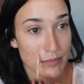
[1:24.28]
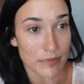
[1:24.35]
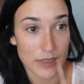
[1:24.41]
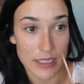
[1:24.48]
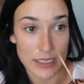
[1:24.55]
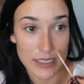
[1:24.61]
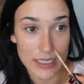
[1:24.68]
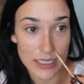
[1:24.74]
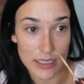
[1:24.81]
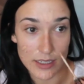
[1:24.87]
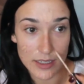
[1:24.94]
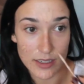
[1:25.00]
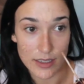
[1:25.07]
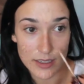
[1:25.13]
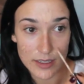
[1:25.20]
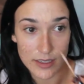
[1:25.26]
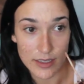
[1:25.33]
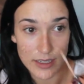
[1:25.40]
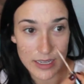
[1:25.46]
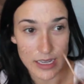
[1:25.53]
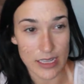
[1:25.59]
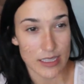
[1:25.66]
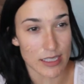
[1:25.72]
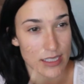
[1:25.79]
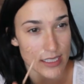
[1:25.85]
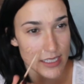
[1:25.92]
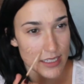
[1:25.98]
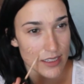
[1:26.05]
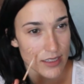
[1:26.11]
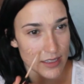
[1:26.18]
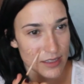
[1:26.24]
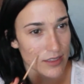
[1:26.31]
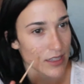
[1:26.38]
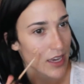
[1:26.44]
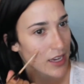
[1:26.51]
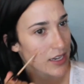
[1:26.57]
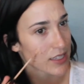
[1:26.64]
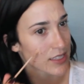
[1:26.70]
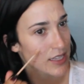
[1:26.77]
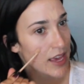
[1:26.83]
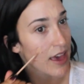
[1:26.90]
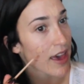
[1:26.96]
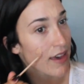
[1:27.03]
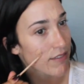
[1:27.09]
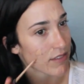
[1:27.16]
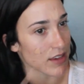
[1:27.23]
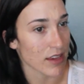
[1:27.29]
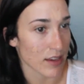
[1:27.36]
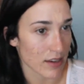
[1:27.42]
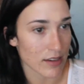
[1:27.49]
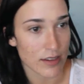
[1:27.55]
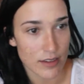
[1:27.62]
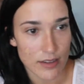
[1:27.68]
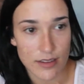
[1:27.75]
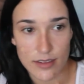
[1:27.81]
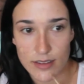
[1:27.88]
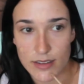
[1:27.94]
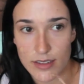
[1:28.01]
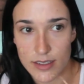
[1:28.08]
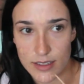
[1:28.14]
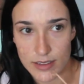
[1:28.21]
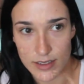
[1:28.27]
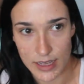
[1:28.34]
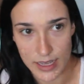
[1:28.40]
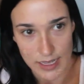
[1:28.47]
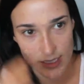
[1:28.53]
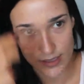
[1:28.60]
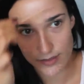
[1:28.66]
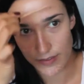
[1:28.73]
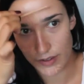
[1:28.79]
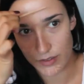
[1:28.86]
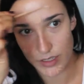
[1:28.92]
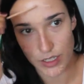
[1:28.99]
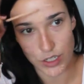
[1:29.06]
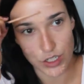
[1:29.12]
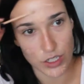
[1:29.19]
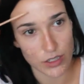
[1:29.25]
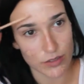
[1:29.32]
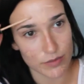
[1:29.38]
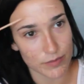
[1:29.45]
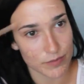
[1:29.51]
concealer, it's still not as heavy as foundation.